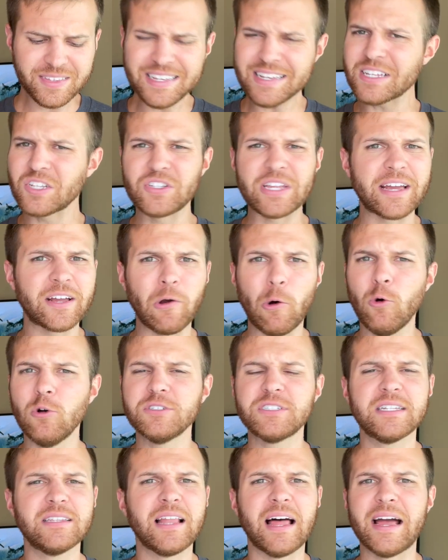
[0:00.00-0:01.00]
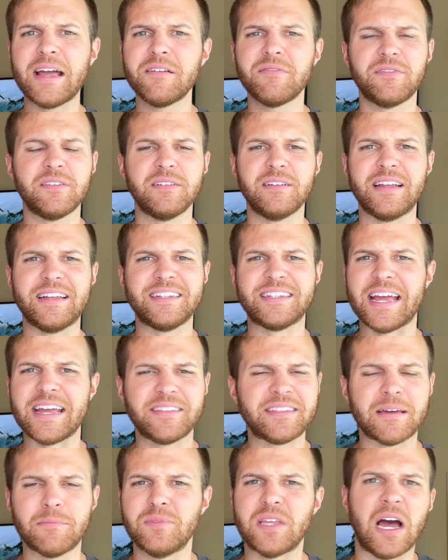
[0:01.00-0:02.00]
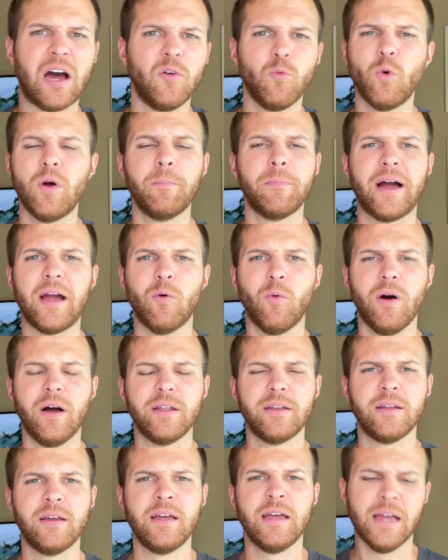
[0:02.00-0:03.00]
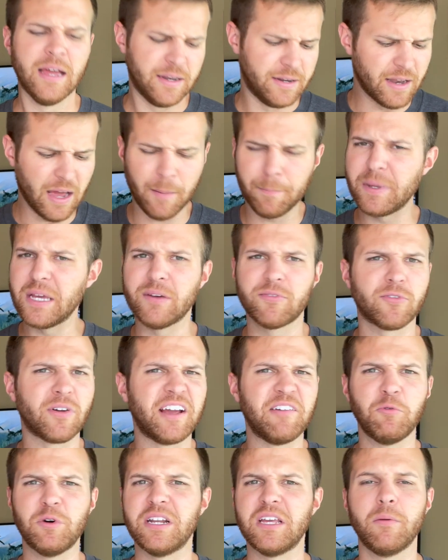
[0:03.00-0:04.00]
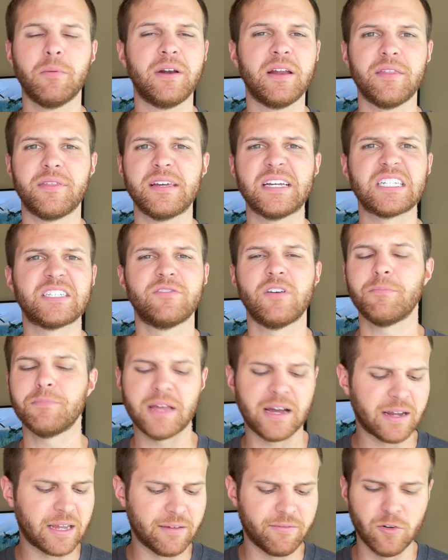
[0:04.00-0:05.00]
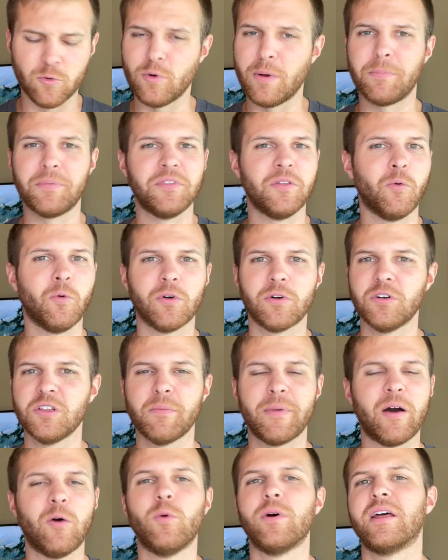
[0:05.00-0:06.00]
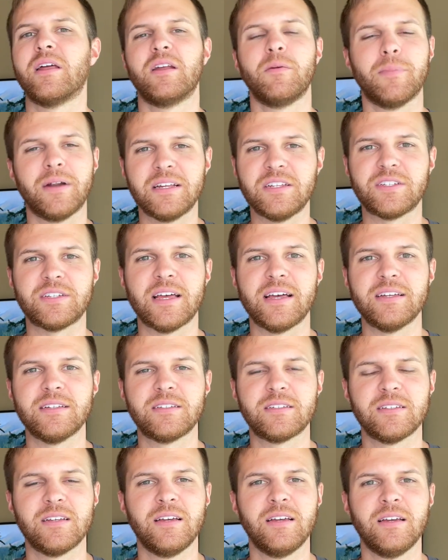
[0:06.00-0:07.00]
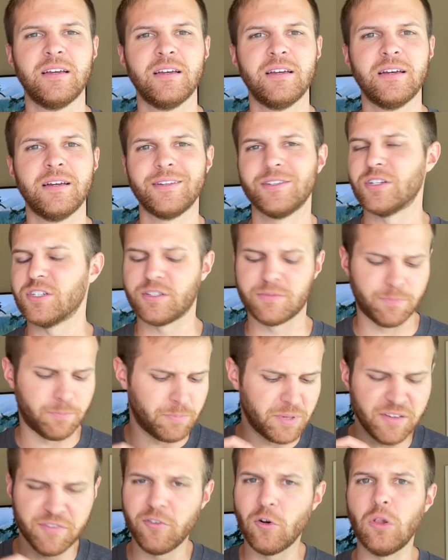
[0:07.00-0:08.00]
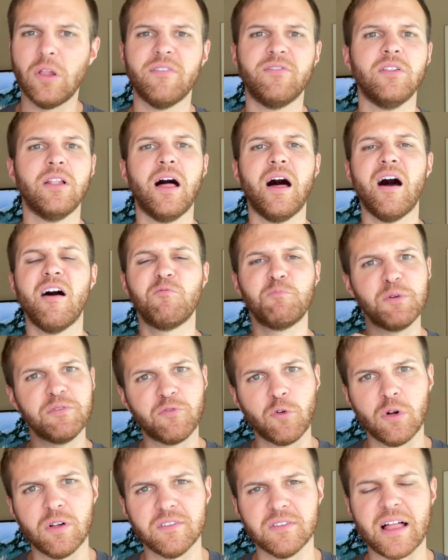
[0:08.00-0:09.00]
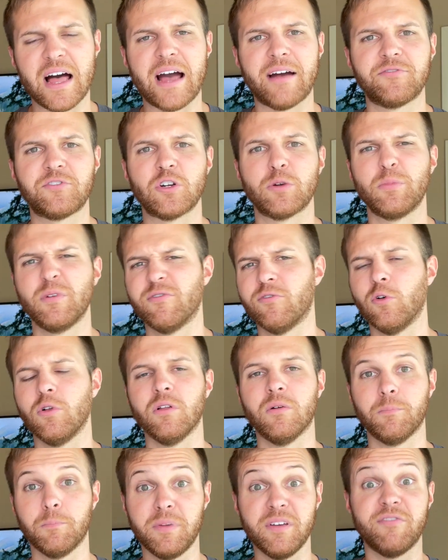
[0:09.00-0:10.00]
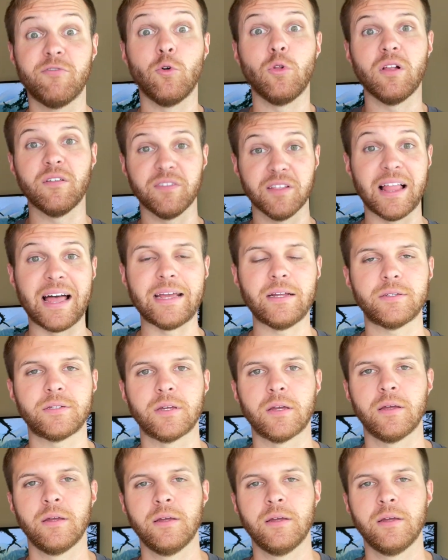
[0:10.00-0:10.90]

set goals in life and take them down one by one, not be afraid what anybody thinks of them, not give a rip in the world about what anybody says, just be full of love, be full of laughter, be full of light,